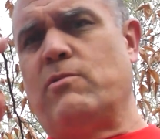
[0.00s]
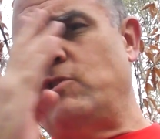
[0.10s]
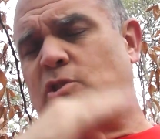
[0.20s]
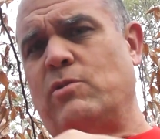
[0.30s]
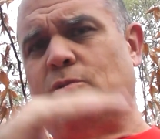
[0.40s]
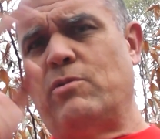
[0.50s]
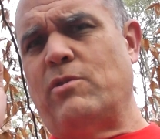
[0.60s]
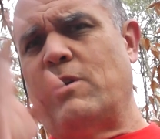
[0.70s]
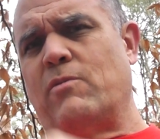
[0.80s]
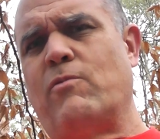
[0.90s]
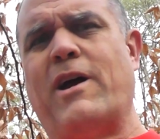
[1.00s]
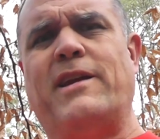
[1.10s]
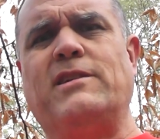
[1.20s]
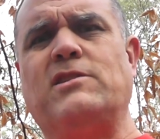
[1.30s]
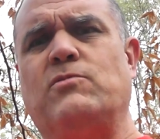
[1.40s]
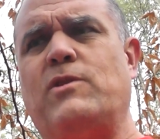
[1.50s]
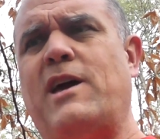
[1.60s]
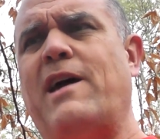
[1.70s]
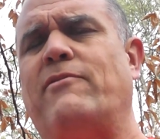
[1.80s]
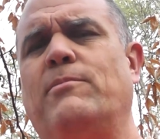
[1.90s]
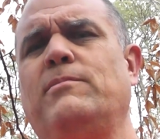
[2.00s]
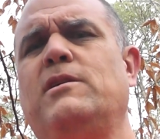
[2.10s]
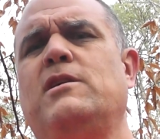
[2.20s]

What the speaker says: original writings as we have them,